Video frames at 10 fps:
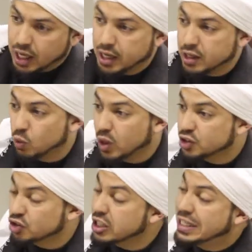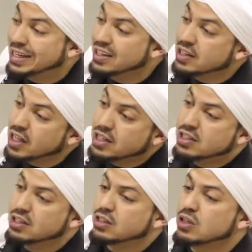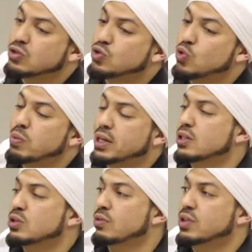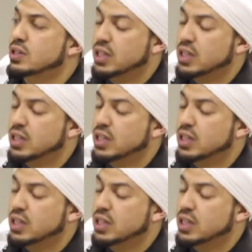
and it was not connected to matters of the